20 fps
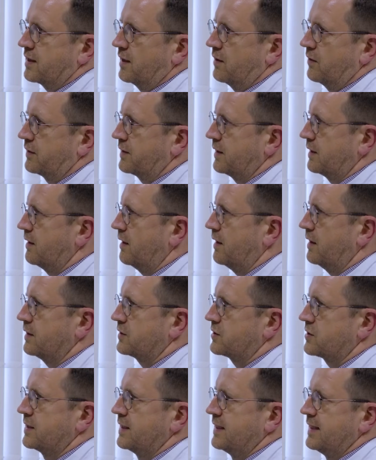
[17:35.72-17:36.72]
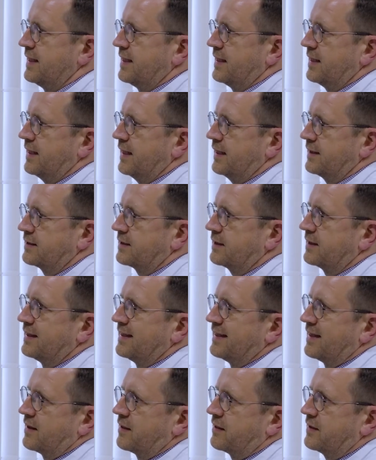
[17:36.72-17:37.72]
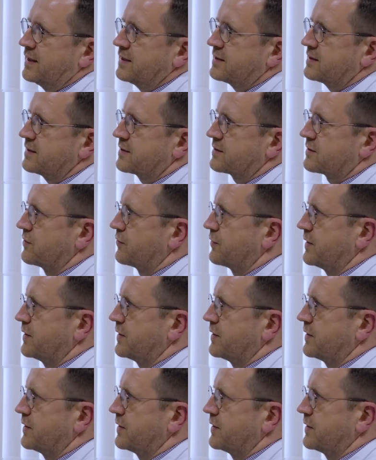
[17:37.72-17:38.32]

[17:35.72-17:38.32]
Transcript: aortic arch, and this is the